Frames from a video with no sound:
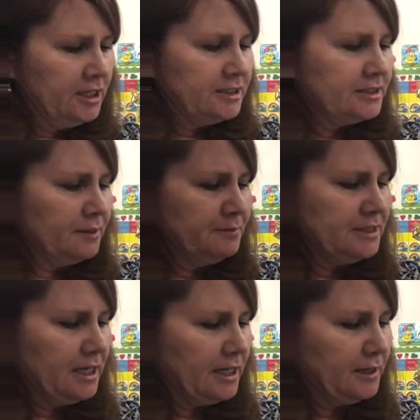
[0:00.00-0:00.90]

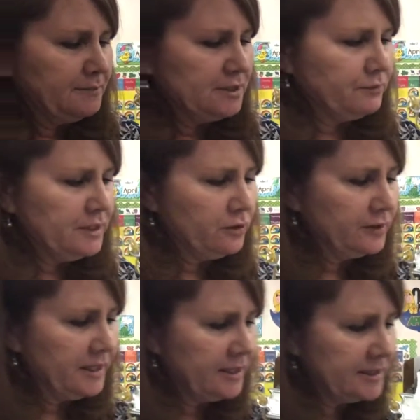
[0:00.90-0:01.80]
Sometimes we know
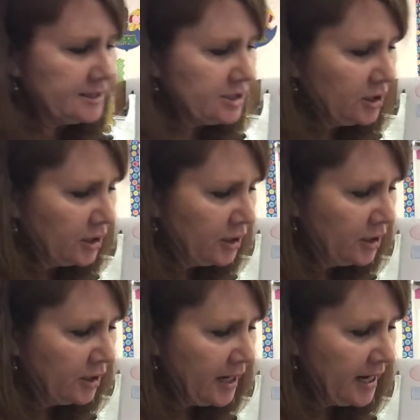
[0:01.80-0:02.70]
that a
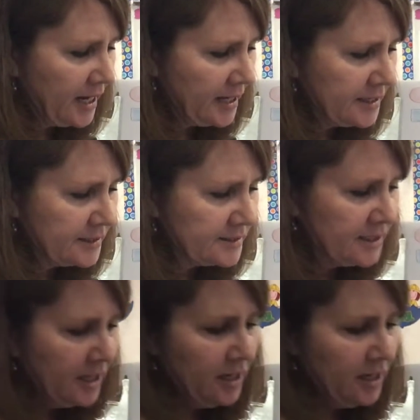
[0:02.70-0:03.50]
star has